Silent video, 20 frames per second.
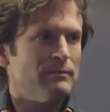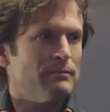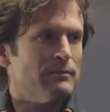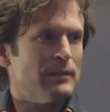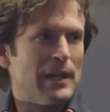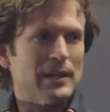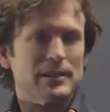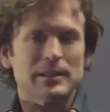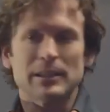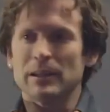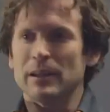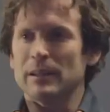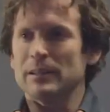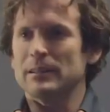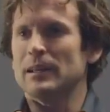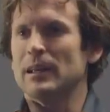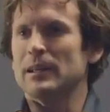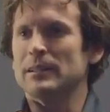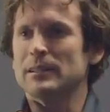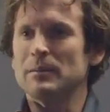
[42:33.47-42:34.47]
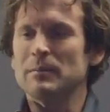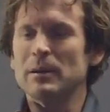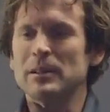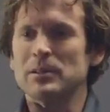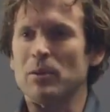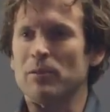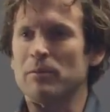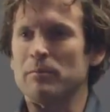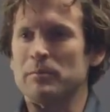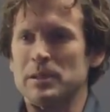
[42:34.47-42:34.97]
last 18 months,
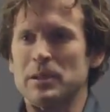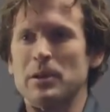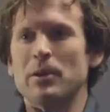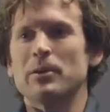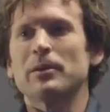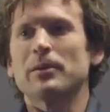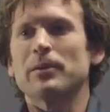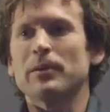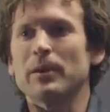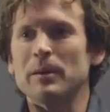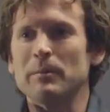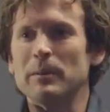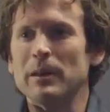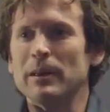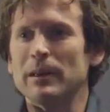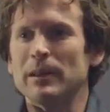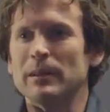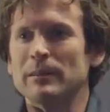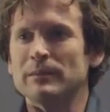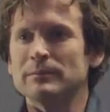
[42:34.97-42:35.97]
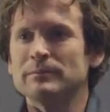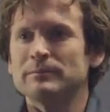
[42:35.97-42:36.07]
going from zero to 30 million.